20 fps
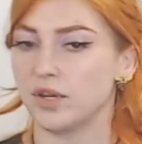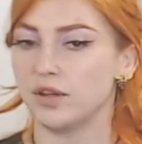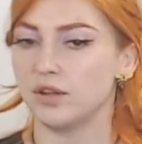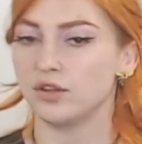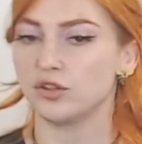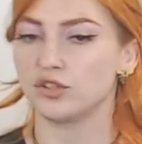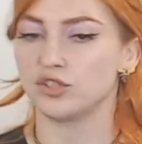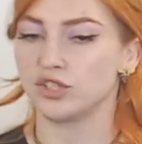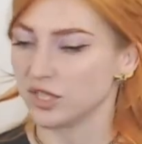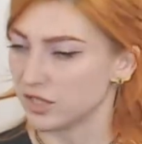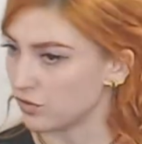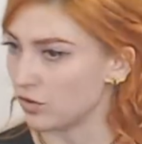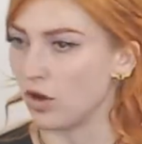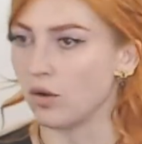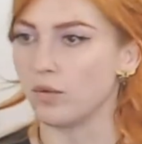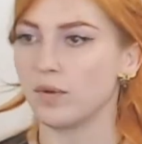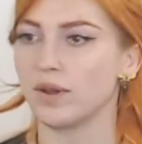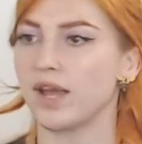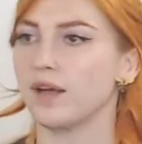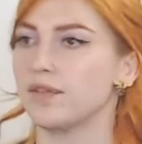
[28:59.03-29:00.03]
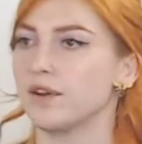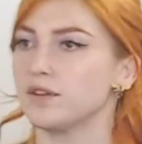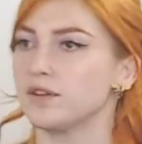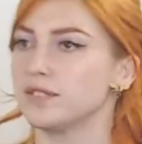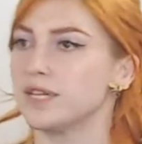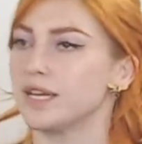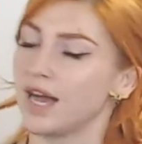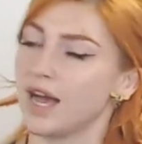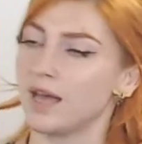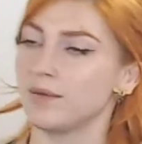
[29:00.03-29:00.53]
just going out there and
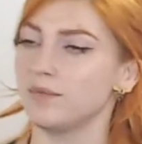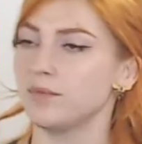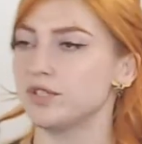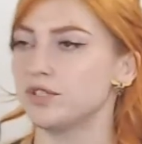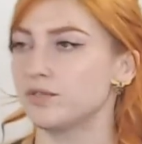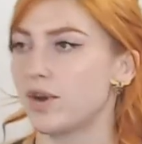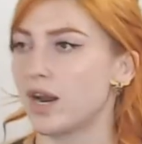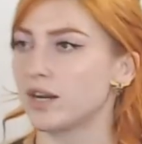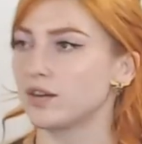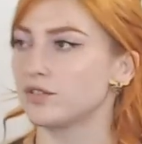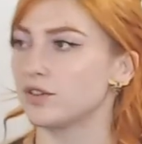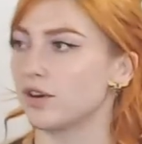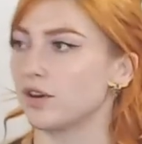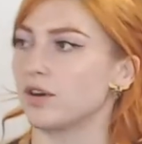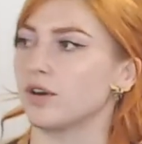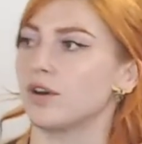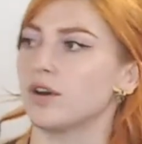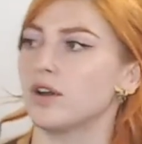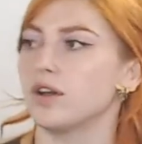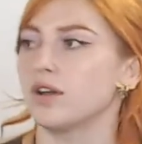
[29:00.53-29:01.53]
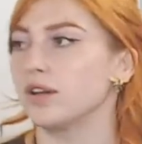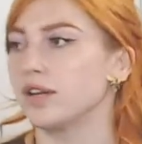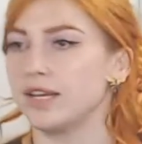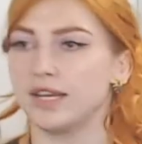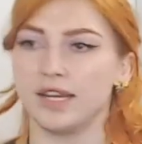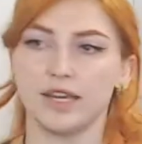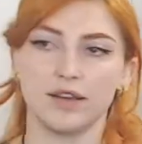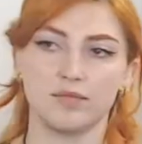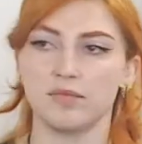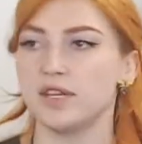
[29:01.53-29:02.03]
saying, I'm a director.
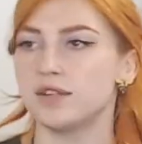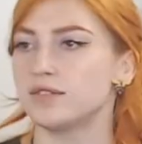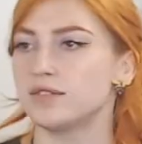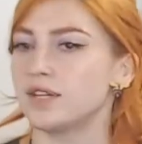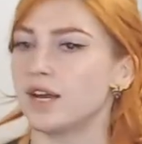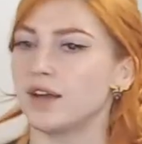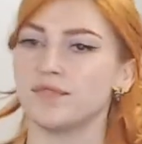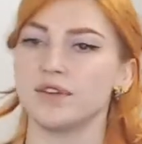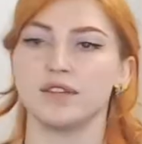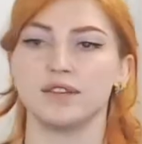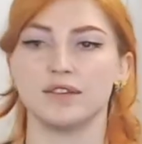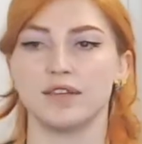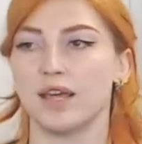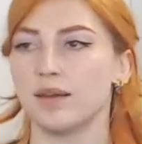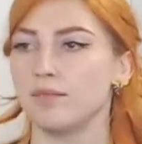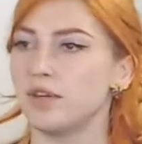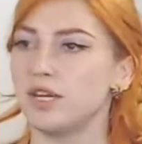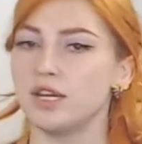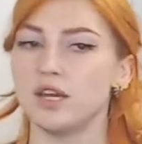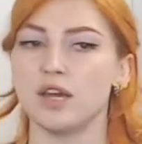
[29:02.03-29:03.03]
Give me stuff and let me